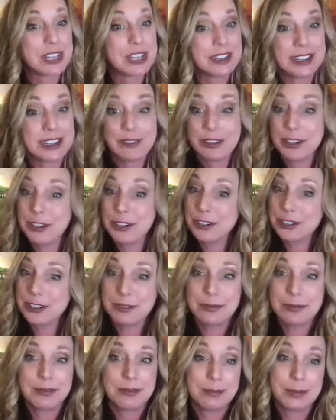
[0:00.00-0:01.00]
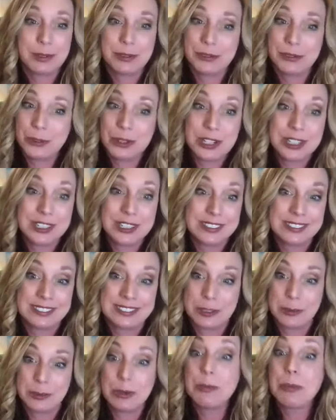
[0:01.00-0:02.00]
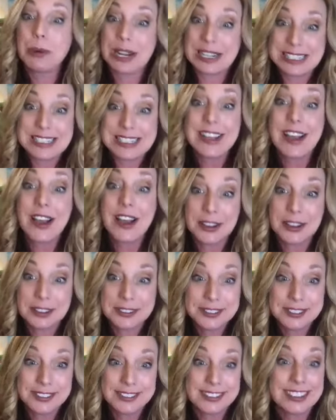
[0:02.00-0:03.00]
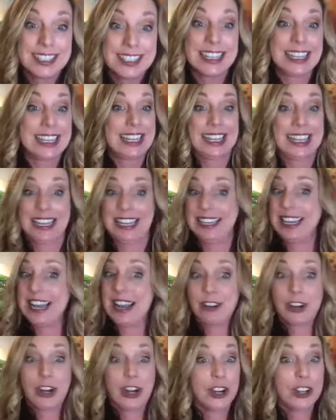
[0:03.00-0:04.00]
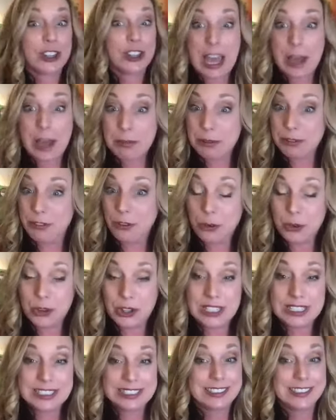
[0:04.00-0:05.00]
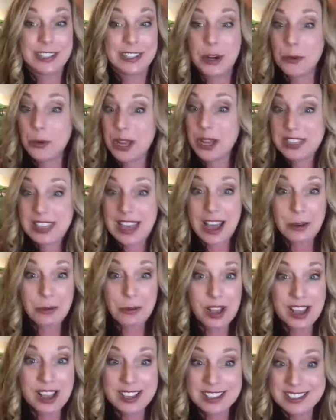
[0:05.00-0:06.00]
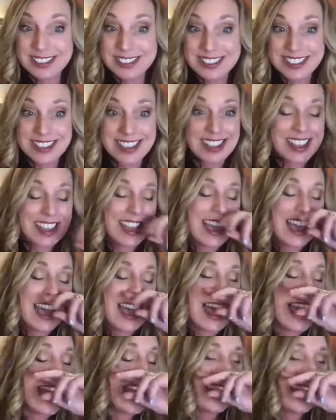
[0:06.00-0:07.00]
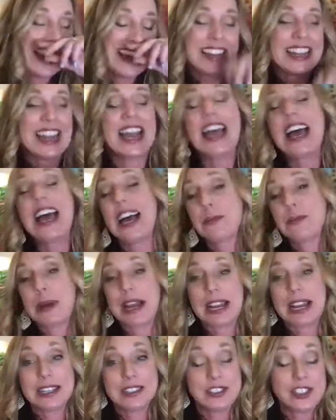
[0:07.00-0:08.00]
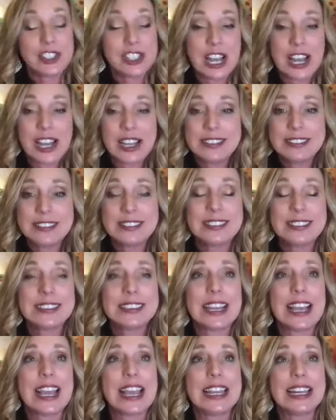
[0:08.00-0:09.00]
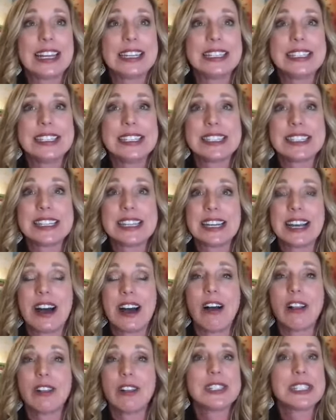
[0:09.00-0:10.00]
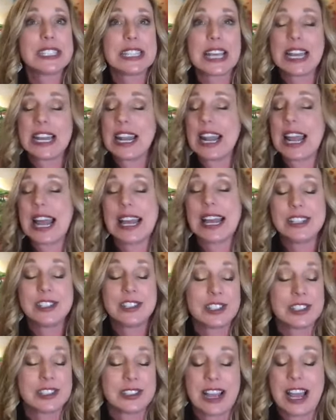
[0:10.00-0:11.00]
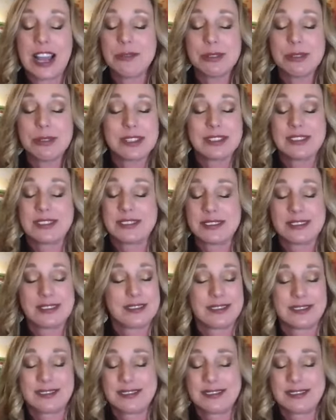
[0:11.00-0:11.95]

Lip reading: I'd never heard in before. He prayed in tongues. I never heard that before. Didn't know what that was. And I had my eyes shut and all of a sudden I was